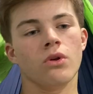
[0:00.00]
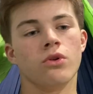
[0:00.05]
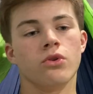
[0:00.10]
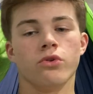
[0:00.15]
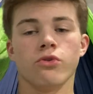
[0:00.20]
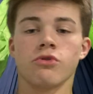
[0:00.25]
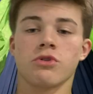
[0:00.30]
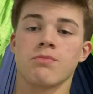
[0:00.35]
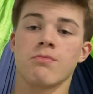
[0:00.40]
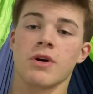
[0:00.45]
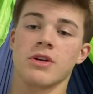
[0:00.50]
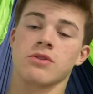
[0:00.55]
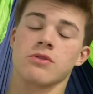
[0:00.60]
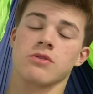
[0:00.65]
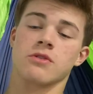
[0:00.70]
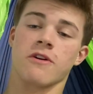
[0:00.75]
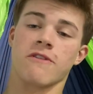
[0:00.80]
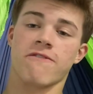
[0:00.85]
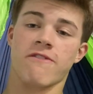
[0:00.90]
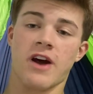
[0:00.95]
Loose
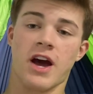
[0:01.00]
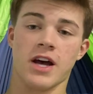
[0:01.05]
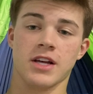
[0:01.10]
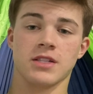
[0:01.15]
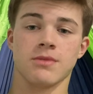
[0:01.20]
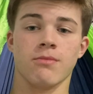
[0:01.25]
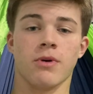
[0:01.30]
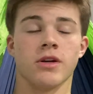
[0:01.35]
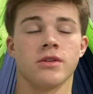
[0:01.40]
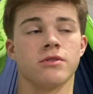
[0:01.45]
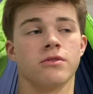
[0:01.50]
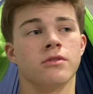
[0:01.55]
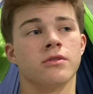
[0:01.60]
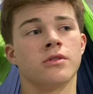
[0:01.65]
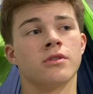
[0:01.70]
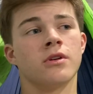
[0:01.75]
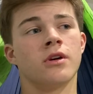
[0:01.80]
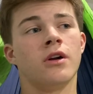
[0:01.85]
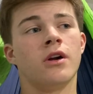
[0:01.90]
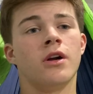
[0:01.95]
muscles are fast
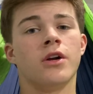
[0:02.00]
muscles.